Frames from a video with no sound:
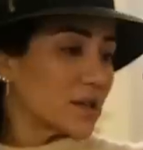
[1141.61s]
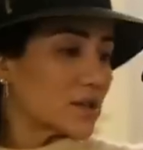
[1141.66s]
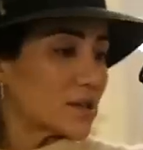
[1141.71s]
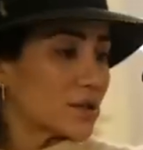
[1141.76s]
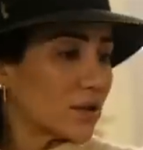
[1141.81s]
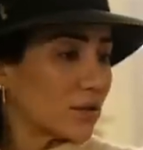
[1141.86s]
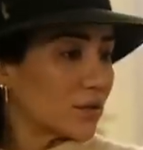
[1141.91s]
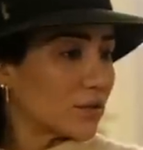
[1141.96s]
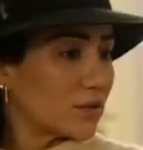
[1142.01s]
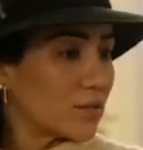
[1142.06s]

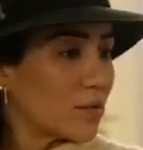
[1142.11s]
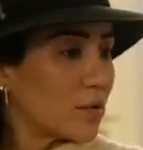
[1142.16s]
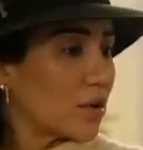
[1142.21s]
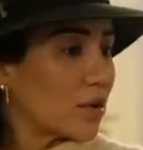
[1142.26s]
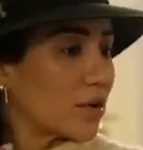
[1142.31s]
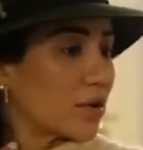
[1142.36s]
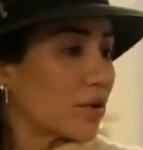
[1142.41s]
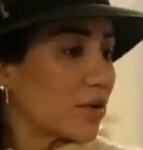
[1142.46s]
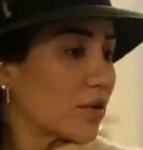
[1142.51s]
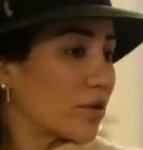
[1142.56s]
So
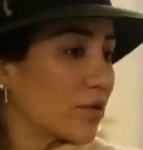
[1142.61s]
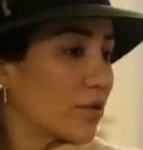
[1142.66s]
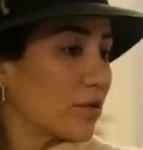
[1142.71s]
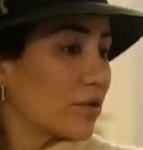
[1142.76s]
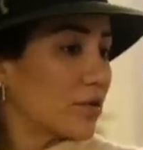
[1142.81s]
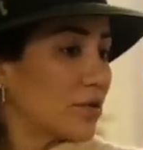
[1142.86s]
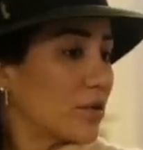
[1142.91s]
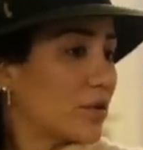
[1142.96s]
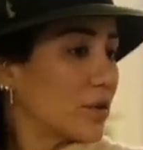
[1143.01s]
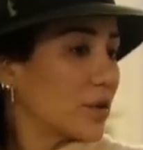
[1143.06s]

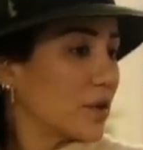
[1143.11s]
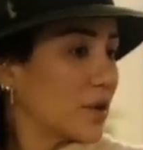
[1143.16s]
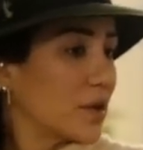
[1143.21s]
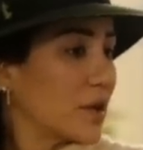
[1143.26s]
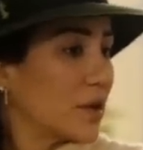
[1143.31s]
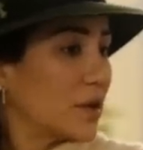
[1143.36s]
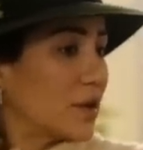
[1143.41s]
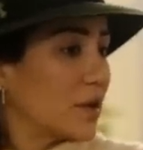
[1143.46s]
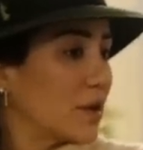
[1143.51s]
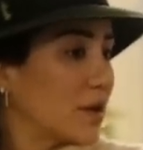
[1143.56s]
tomorrow,
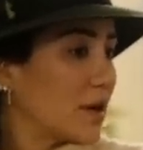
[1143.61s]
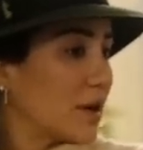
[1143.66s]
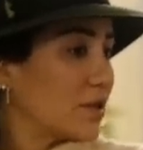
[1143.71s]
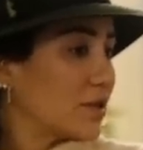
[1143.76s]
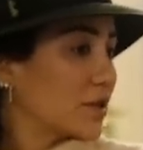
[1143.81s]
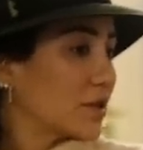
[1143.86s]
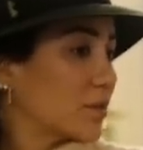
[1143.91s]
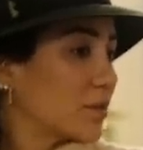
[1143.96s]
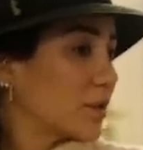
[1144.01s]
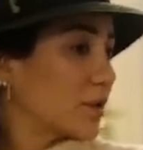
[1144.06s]
I
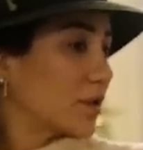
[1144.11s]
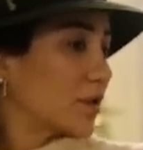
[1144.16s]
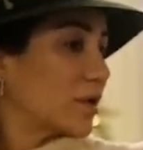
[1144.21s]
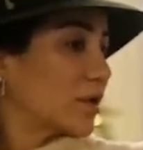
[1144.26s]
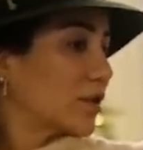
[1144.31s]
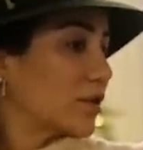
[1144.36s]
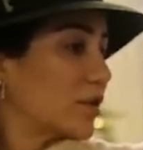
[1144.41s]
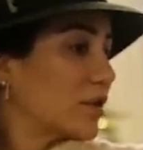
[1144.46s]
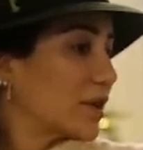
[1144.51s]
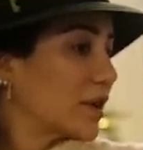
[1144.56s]
think we're
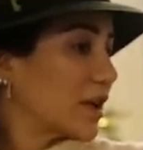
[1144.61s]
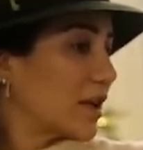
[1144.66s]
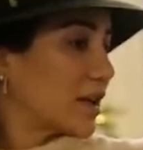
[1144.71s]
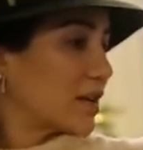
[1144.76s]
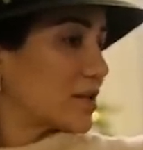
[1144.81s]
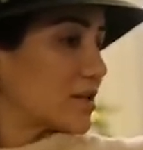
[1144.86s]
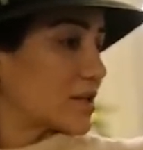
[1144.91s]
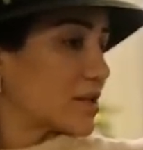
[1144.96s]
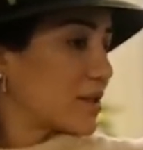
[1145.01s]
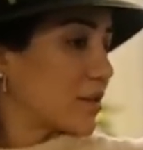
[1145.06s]
gonna go and
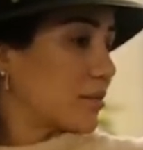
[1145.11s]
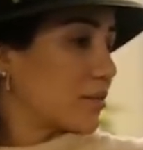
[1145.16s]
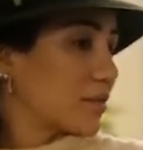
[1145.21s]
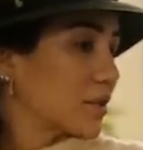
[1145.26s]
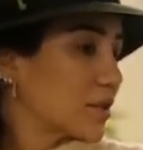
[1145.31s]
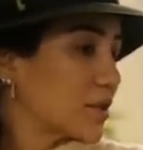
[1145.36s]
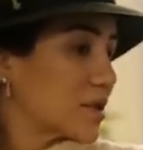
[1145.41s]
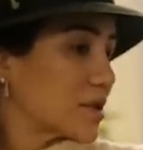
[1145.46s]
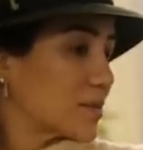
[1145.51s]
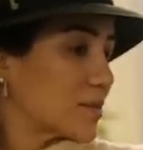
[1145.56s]
get some
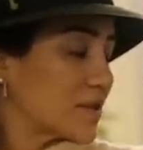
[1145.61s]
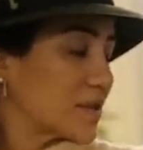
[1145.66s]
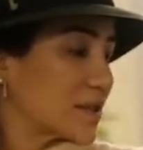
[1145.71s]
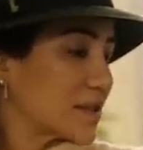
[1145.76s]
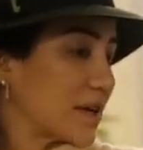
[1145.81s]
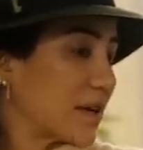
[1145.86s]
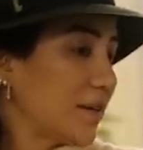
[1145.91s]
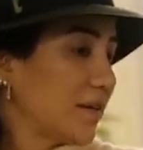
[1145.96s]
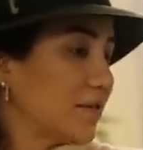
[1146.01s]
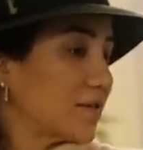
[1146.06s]
Christmas
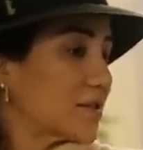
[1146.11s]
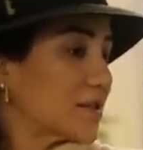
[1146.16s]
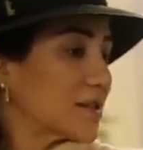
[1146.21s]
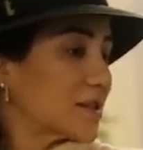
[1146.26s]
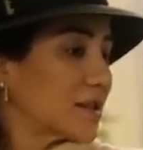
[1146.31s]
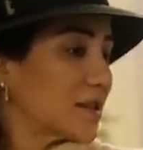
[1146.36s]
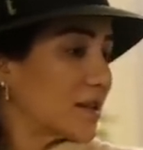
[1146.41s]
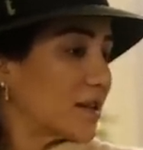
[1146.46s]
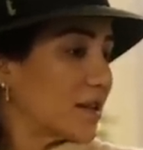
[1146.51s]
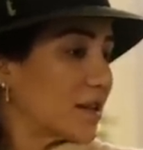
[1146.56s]

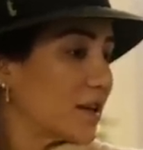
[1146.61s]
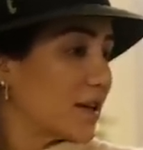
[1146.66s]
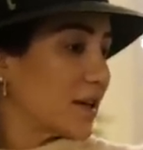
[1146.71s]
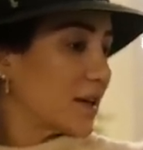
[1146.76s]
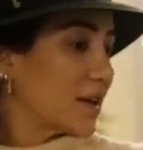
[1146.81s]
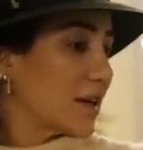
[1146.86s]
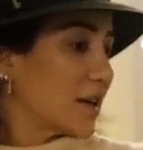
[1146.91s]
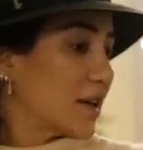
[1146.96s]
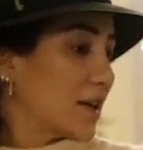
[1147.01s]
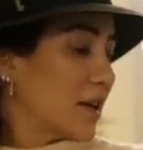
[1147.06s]
gifts
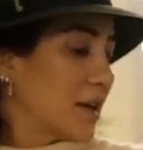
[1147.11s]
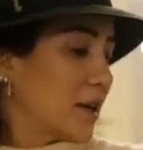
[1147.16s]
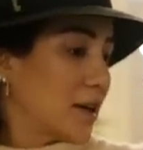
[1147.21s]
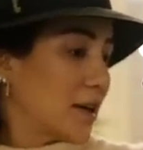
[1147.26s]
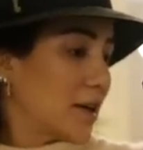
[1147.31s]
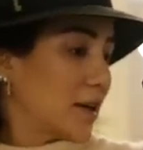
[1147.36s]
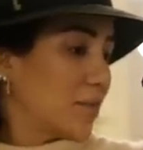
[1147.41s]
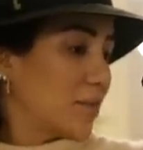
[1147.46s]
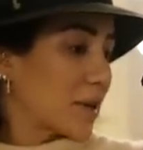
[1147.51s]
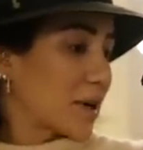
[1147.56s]

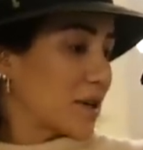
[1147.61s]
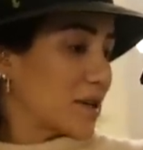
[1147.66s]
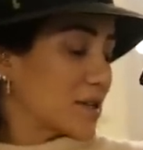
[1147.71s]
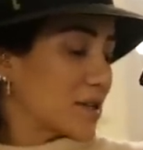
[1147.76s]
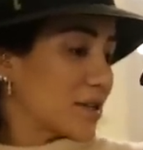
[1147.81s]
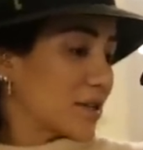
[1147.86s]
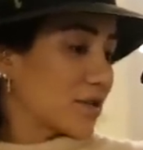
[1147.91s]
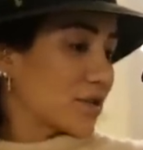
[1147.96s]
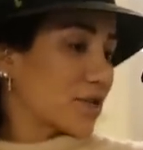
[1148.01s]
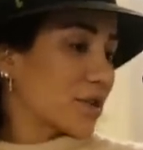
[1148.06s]
because
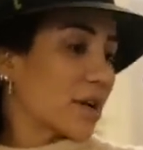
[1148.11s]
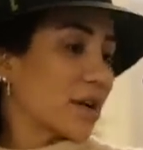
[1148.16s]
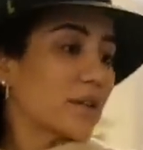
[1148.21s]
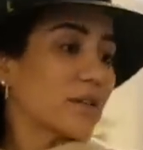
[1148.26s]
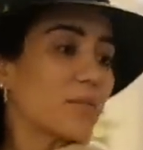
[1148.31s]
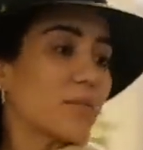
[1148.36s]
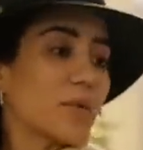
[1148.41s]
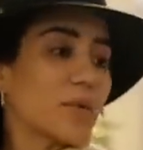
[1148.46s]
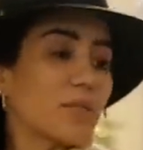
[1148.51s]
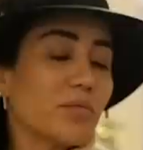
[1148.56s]
the tree at
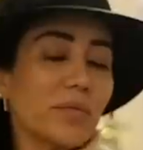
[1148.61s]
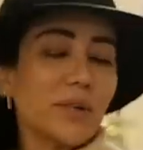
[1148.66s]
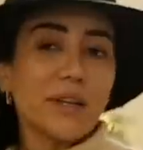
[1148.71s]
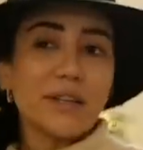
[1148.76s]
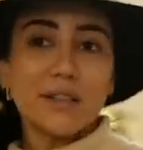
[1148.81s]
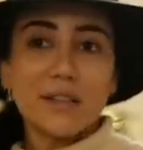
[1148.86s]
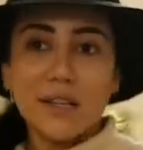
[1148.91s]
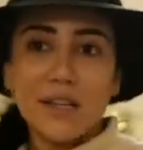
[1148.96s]
the moment